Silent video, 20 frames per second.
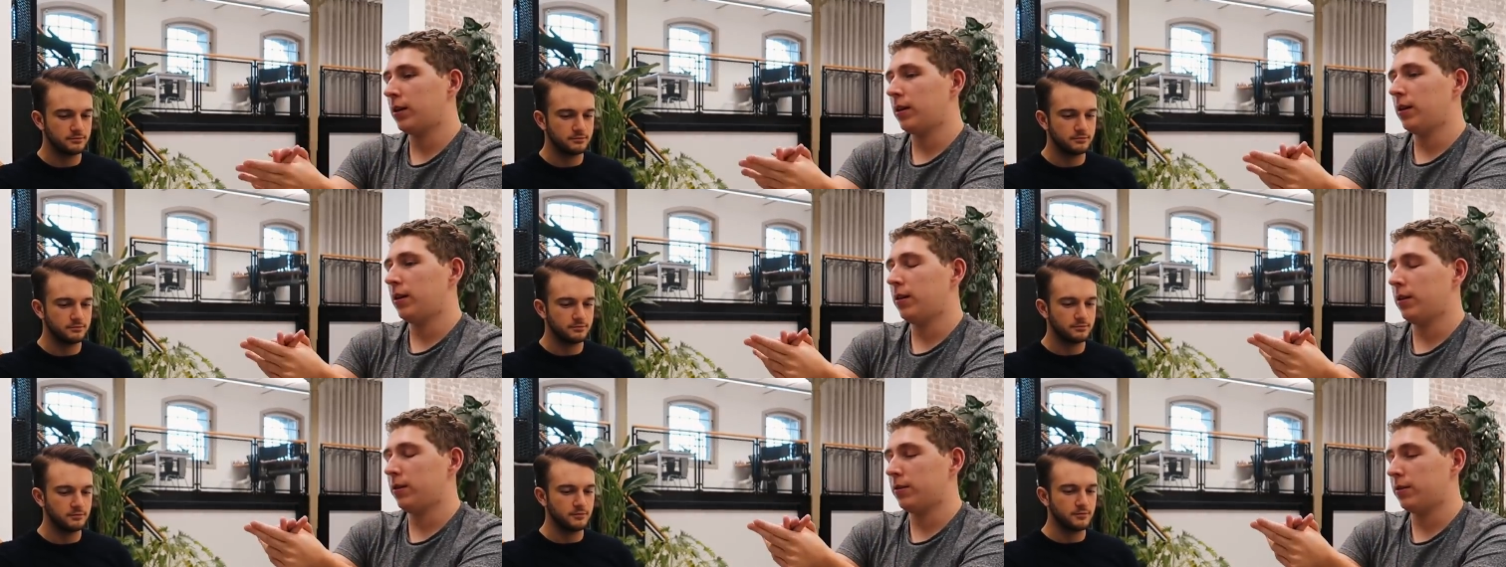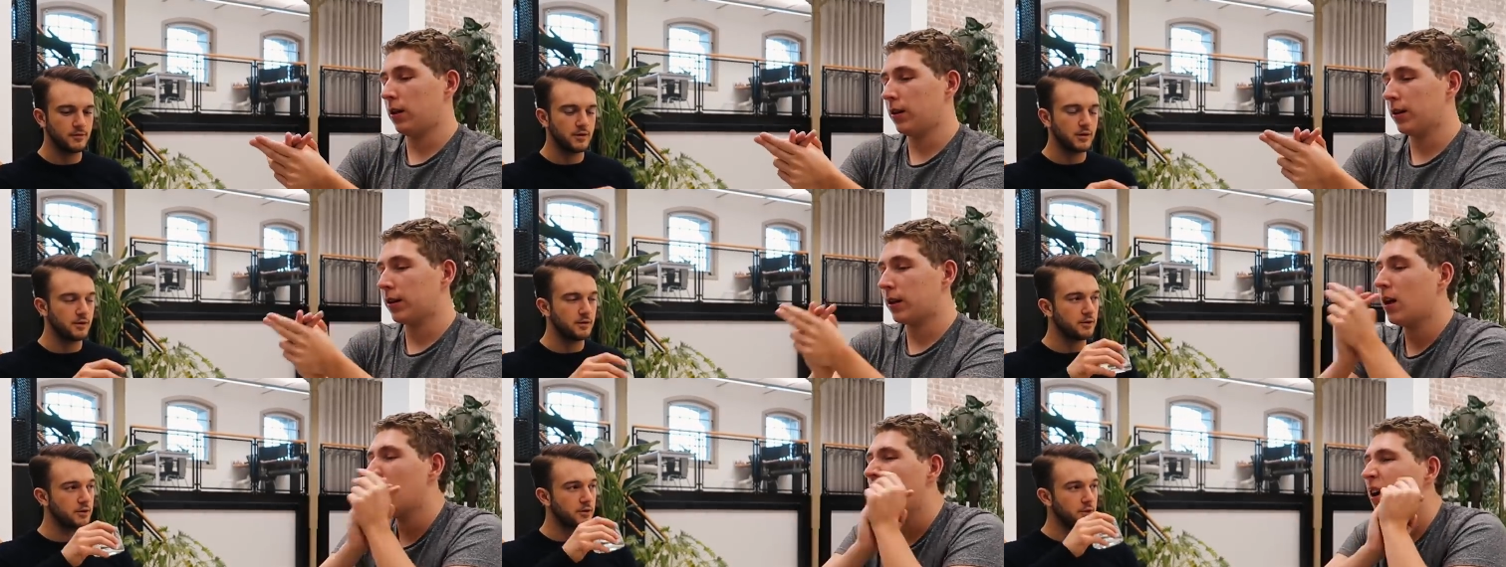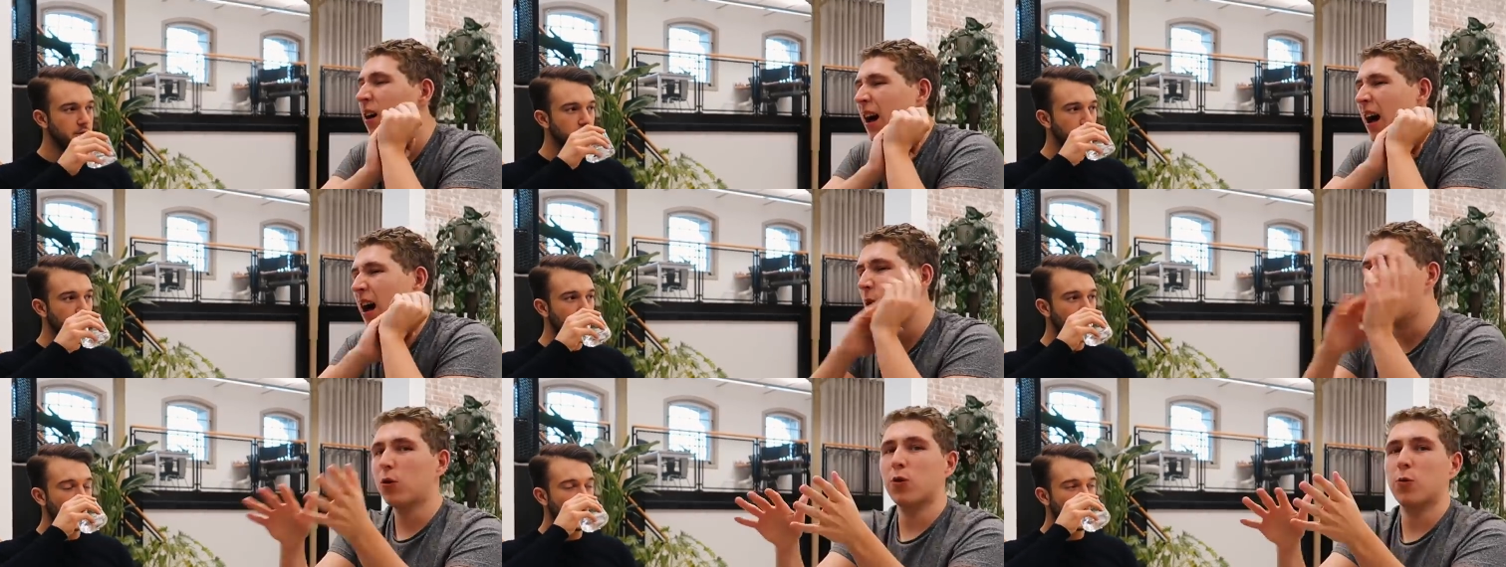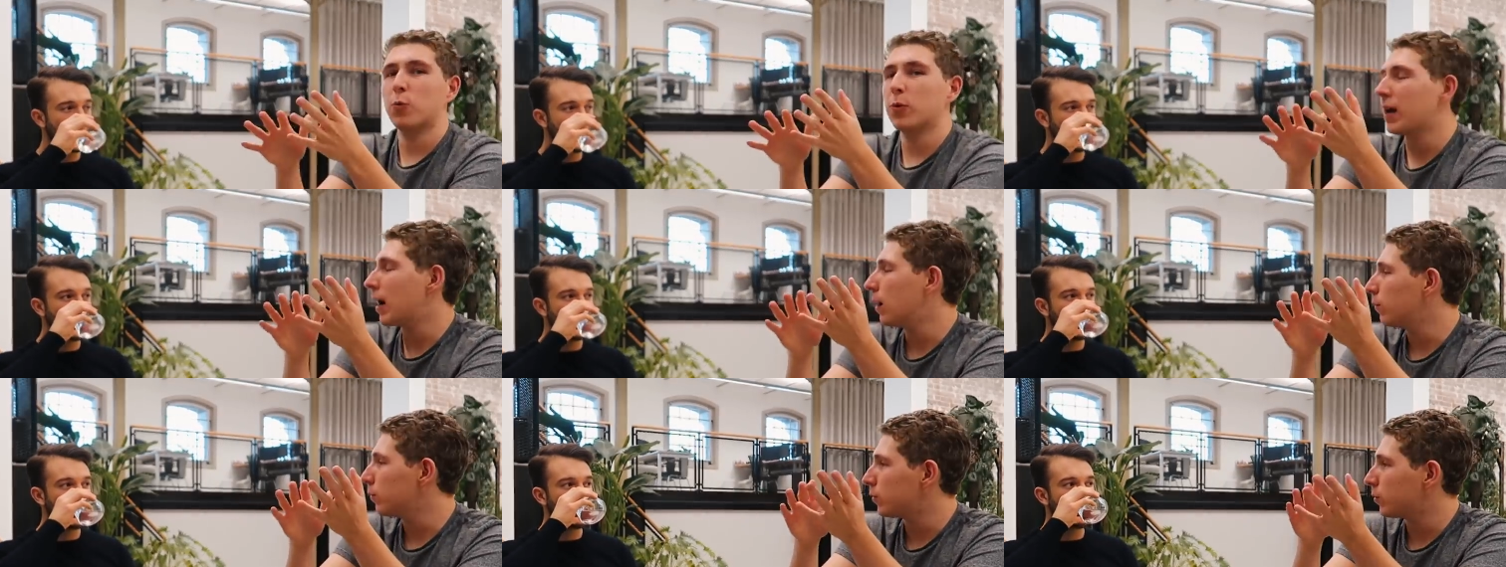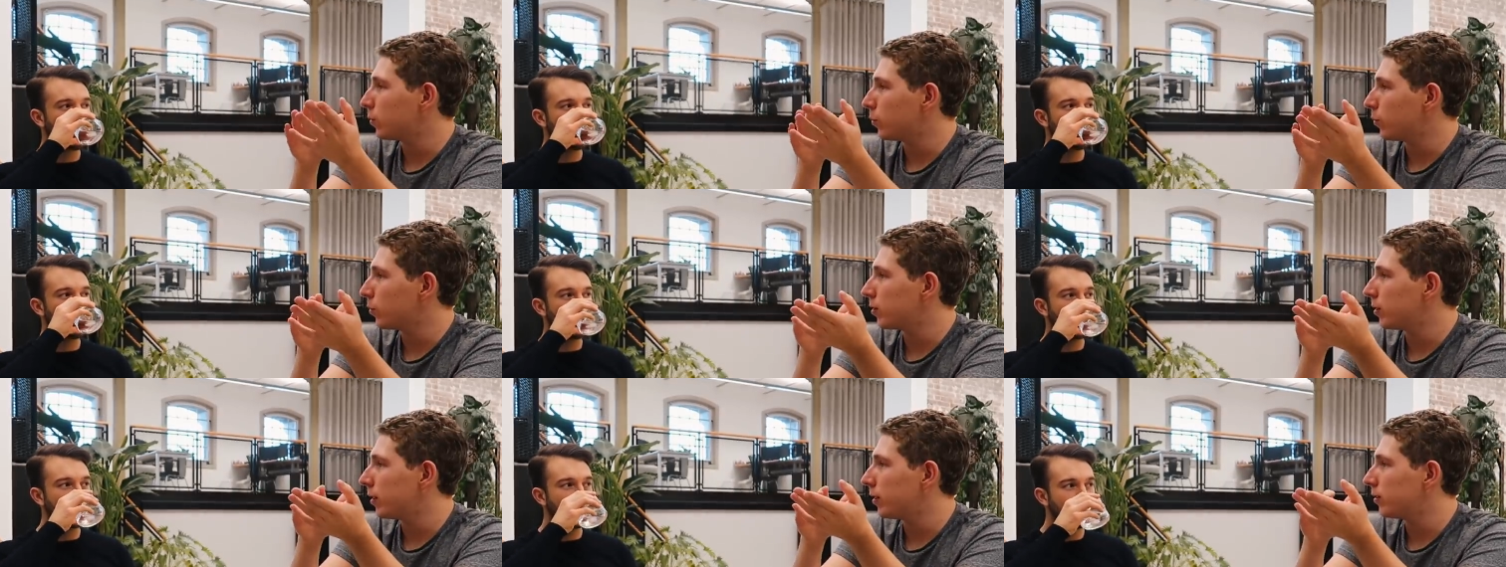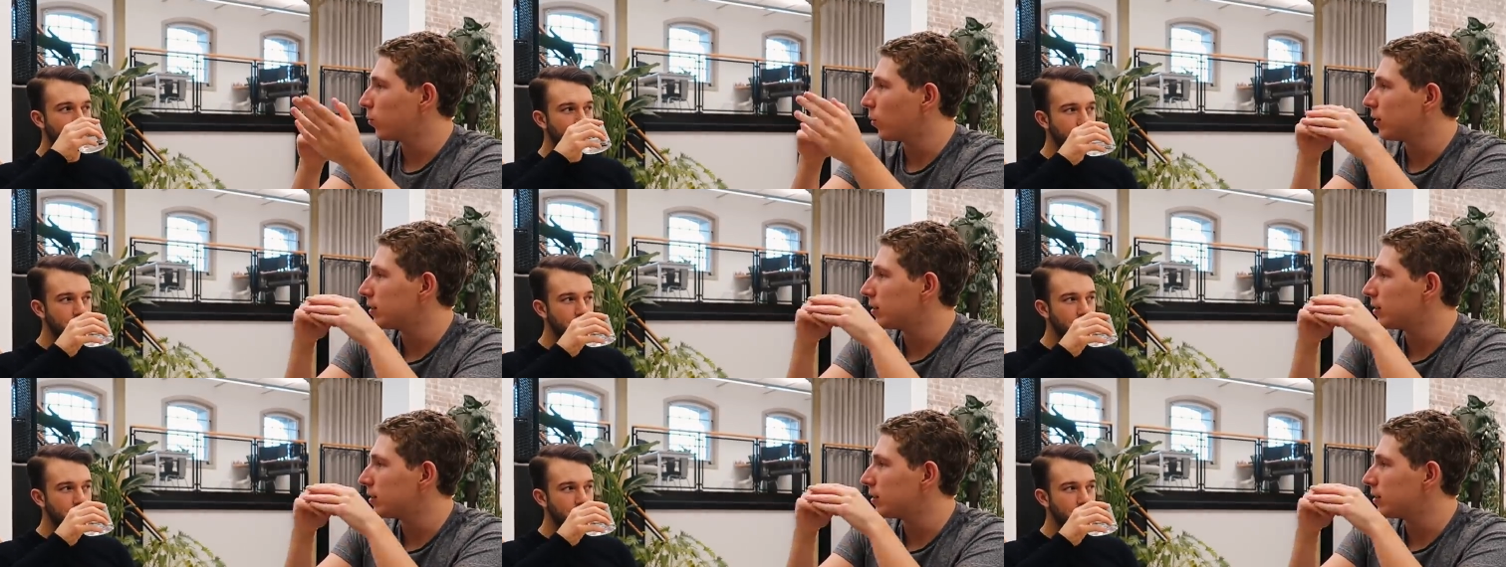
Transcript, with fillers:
Speaker 1: at it as like how can we outsource this